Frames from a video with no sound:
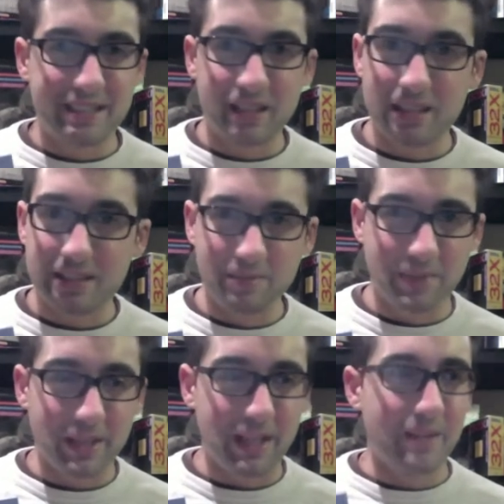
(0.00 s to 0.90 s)
it sucked.
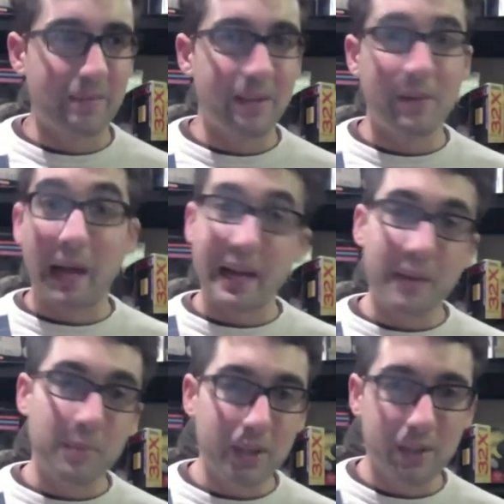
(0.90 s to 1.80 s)
But anyway, I
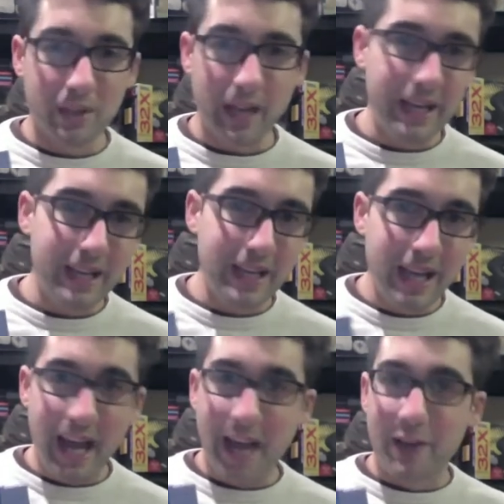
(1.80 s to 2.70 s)
got pretty good at
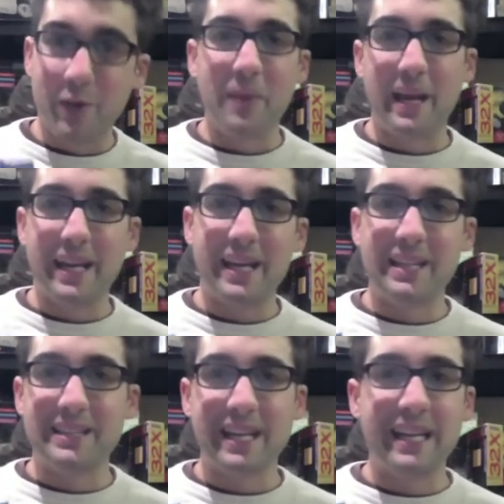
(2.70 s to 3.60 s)
it, and going back
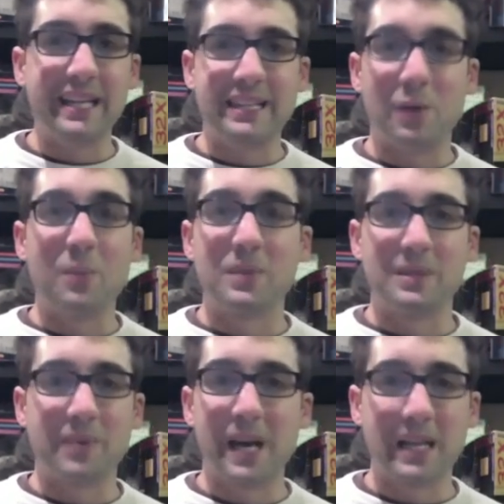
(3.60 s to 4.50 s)
at it today, it's
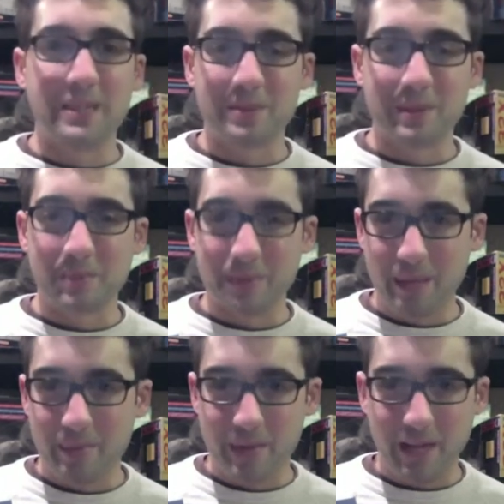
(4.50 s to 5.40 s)
almost impossible to
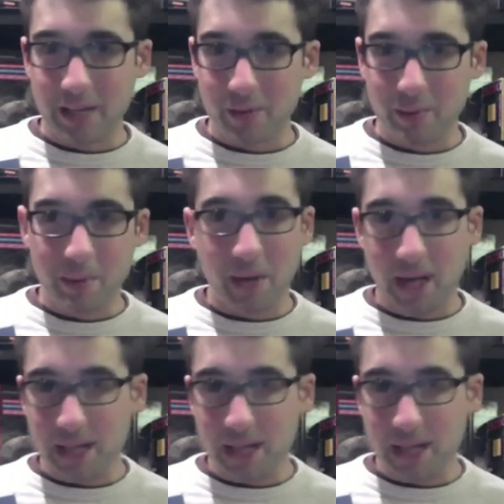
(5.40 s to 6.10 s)
play. But I remember